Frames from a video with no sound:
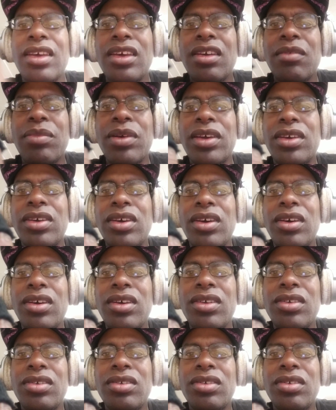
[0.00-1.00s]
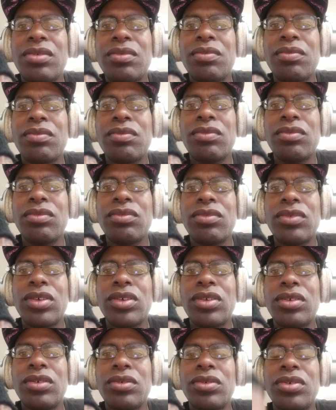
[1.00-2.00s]
because
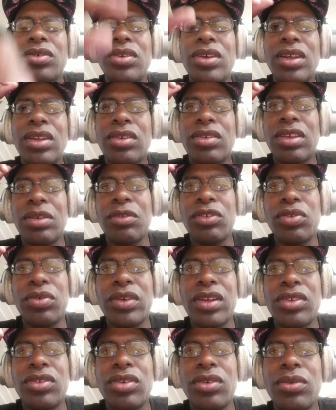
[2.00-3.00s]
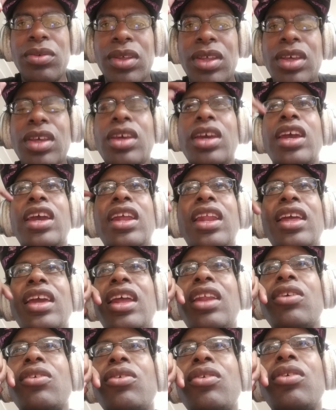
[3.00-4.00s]
oh shit, it's 7:22, and I
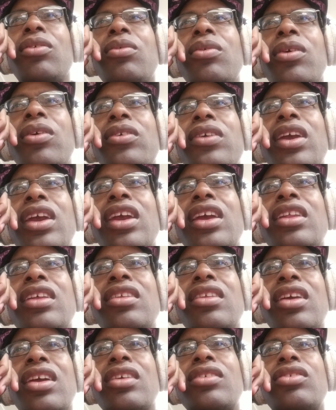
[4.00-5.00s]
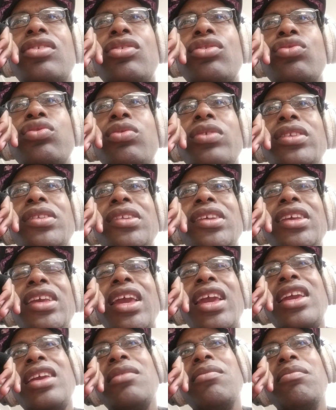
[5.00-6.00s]
gotta go to work in the next
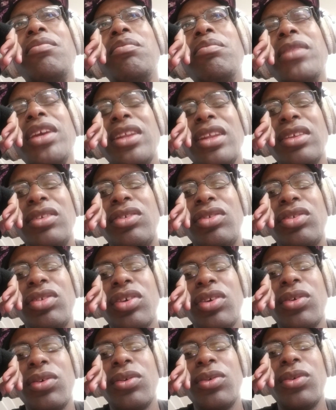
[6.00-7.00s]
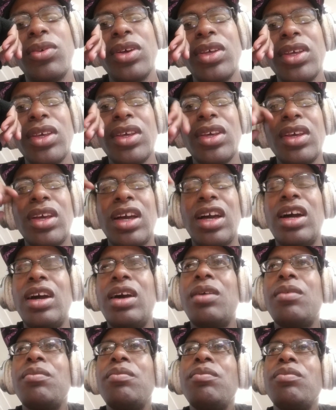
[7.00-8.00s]
28 minutes. So
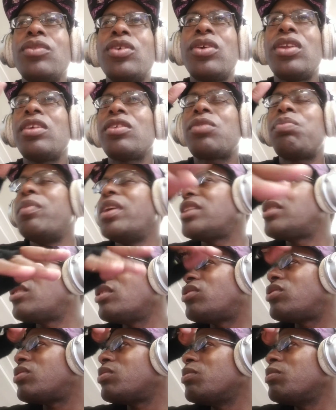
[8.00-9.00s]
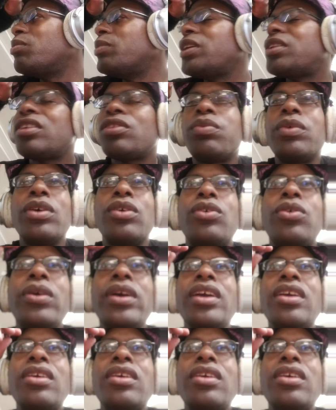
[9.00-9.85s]
I'm gonna make this real quick.